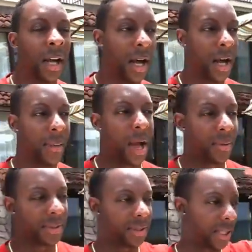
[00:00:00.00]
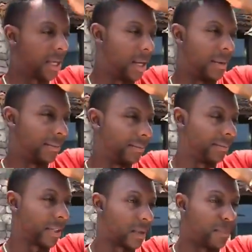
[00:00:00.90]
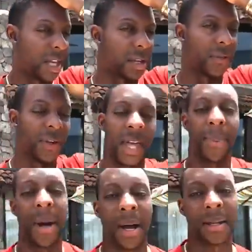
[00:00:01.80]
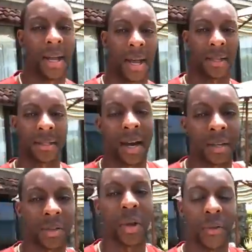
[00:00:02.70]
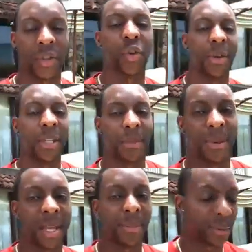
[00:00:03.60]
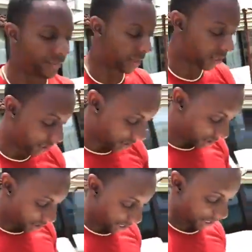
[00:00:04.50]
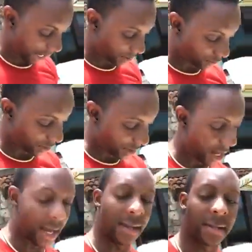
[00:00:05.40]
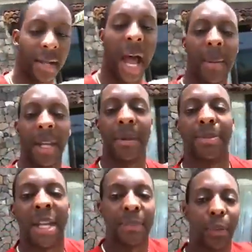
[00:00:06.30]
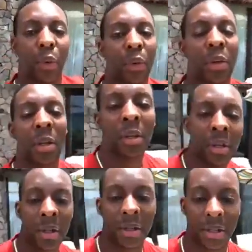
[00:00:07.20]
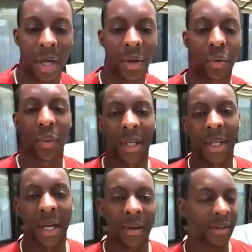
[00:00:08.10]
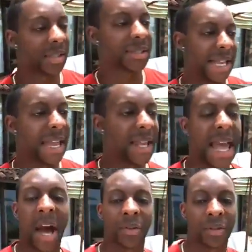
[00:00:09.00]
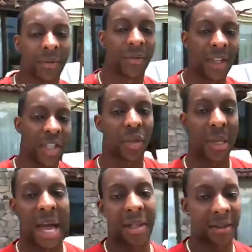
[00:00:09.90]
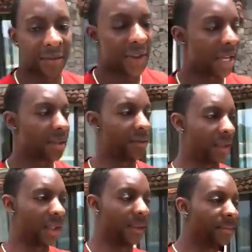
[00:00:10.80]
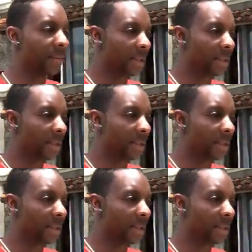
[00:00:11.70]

I was the speaker for that podcast, talking to over 2 million people. And I didn't realize how many people don't really understand how to visualize effectively.